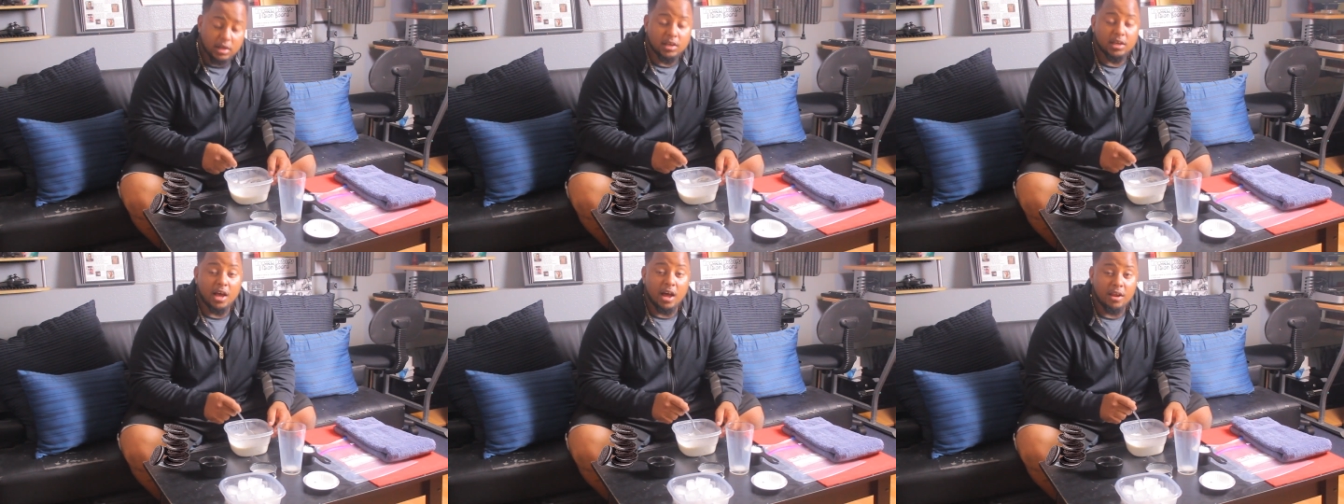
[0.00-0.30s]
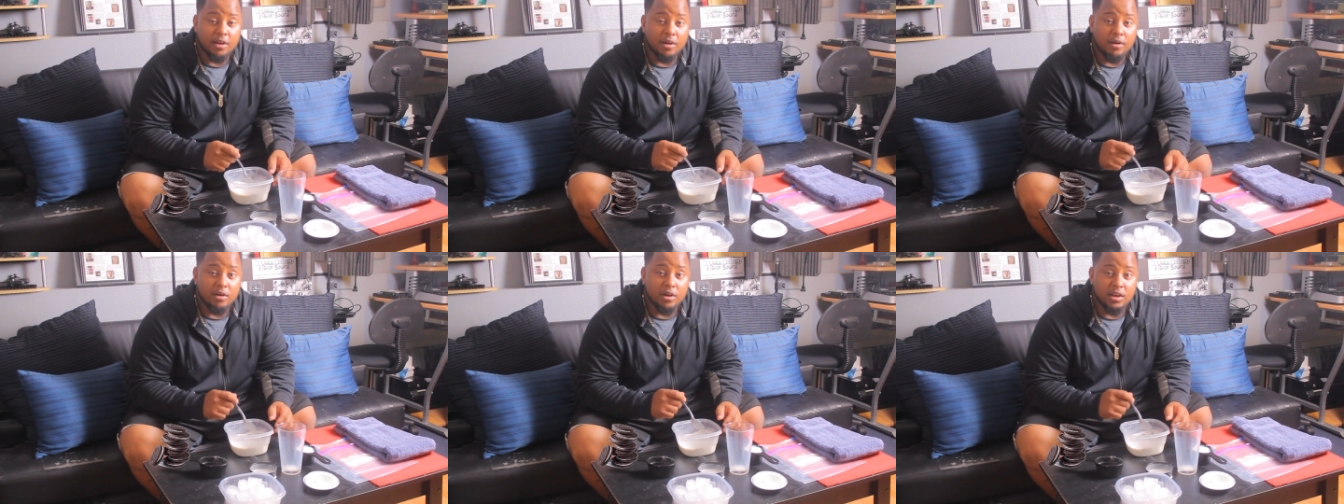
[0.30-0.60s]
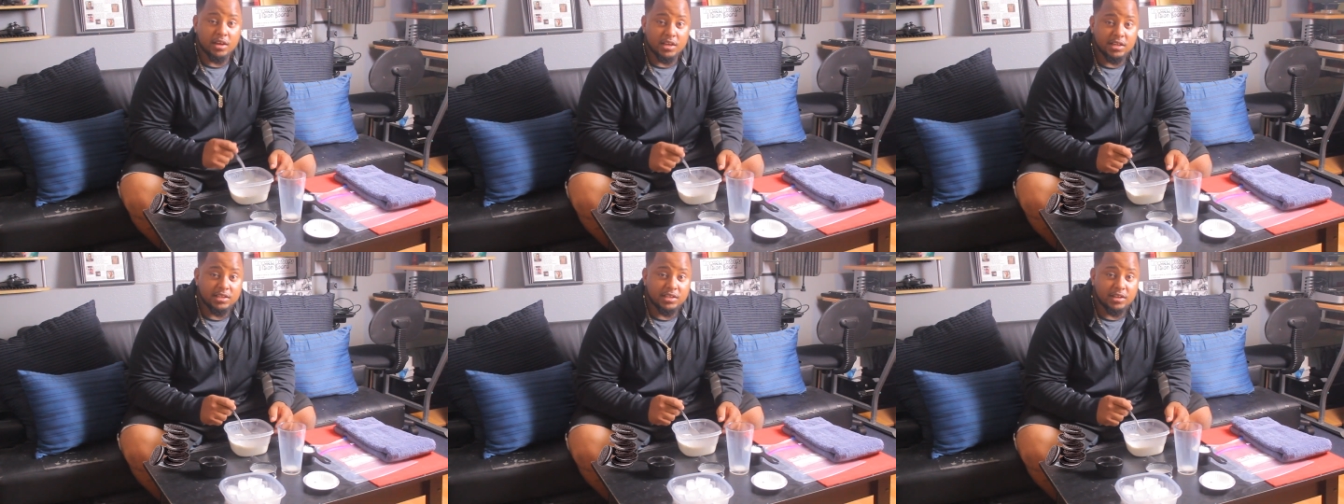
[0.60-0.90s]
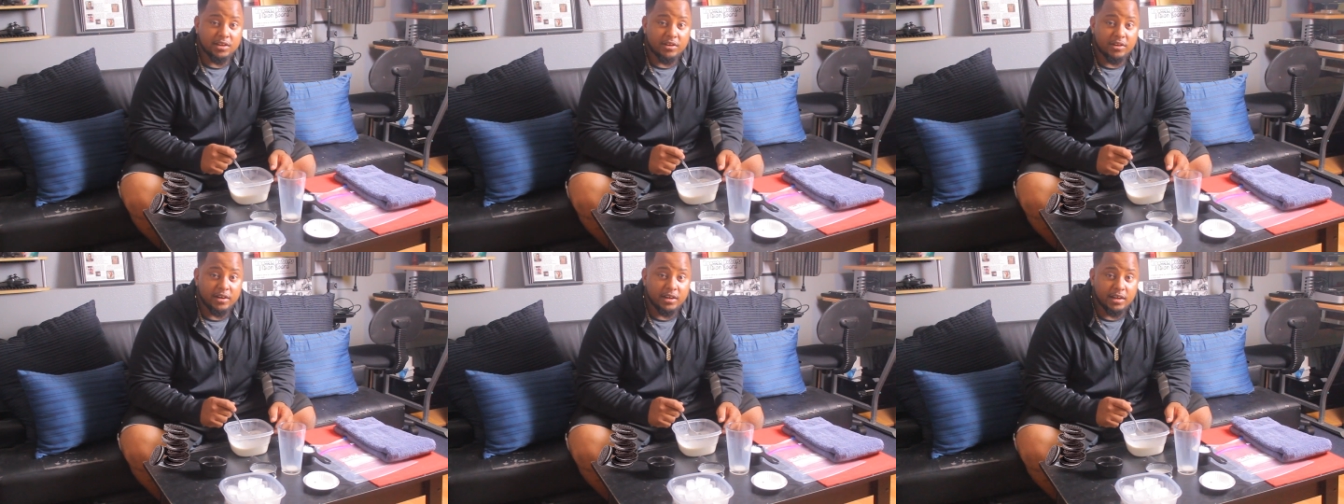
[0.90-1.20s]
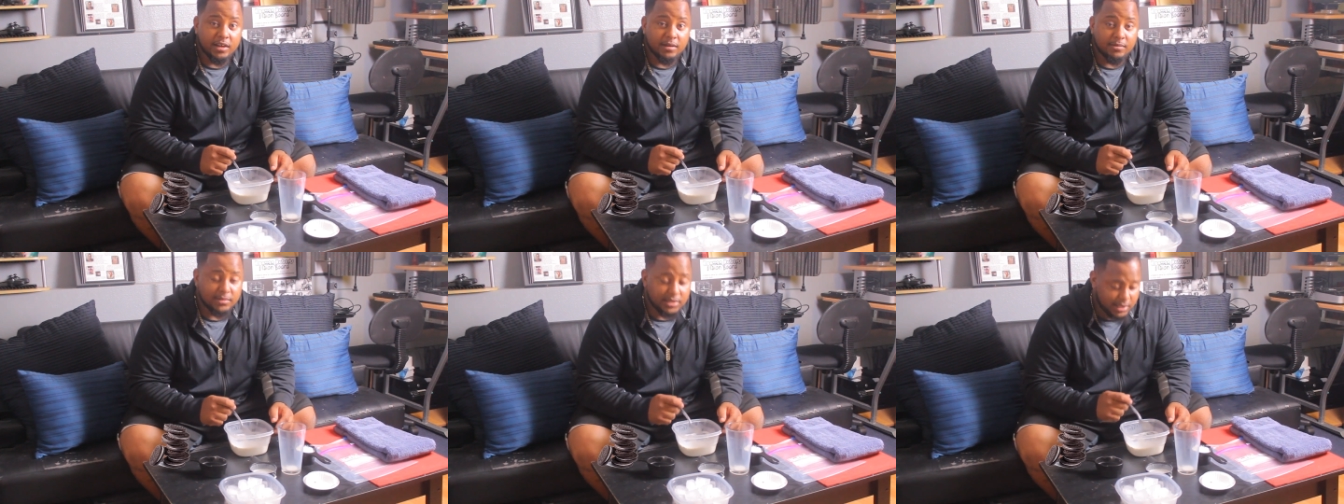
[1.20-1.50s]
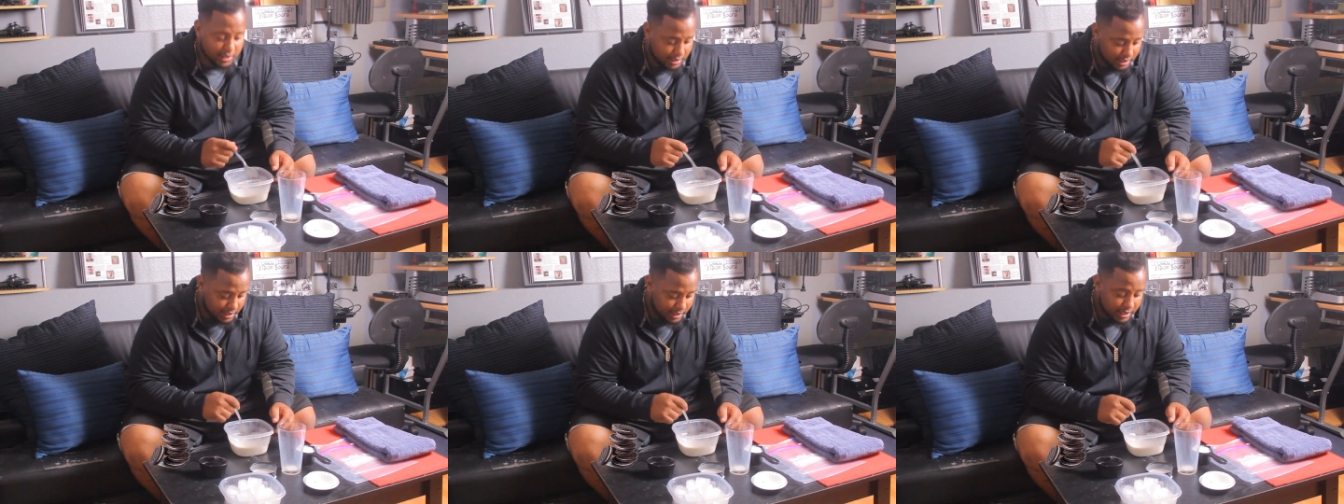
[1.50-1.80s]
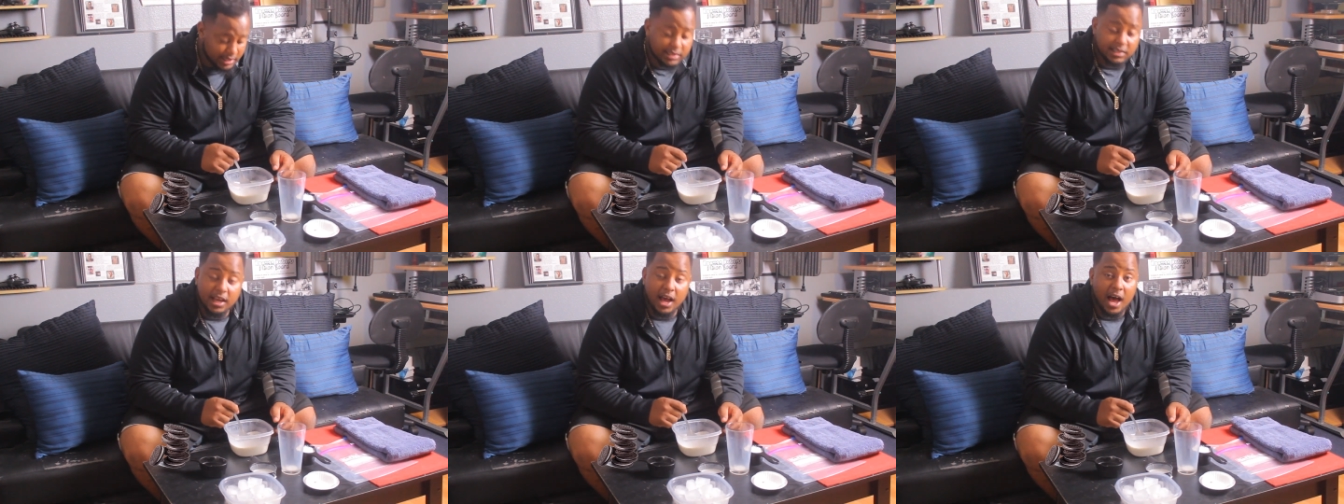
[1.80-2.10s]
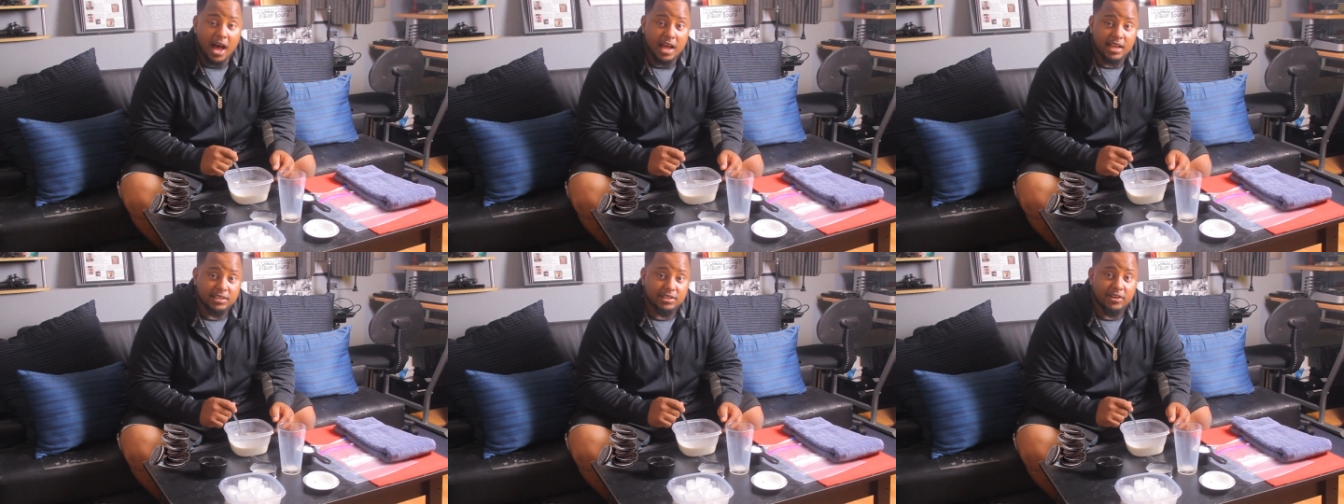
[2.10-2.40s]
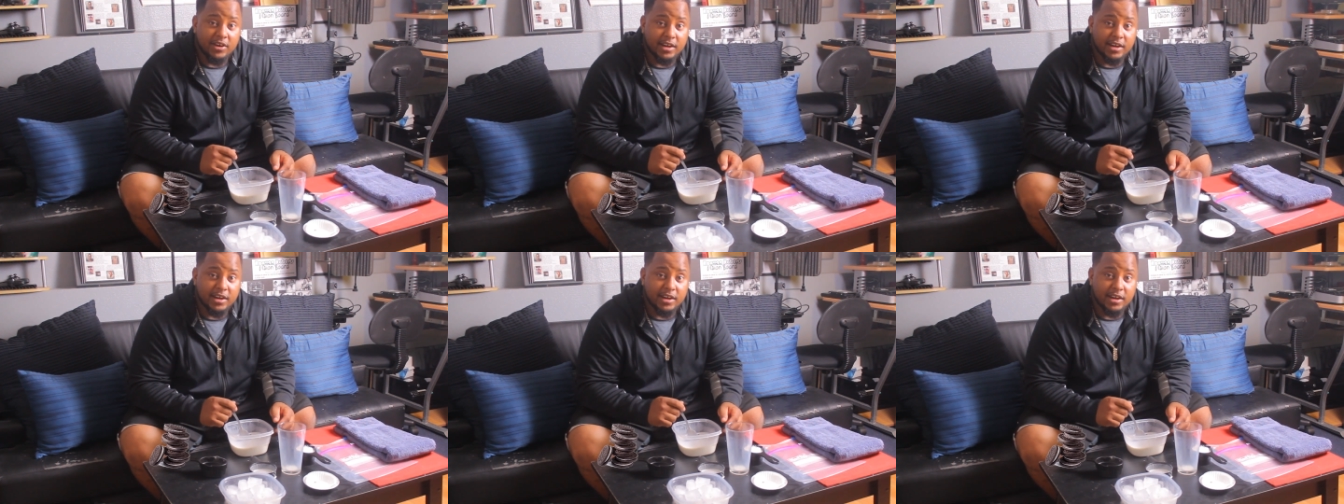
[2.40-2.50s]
Y'all know cookies and creams is God's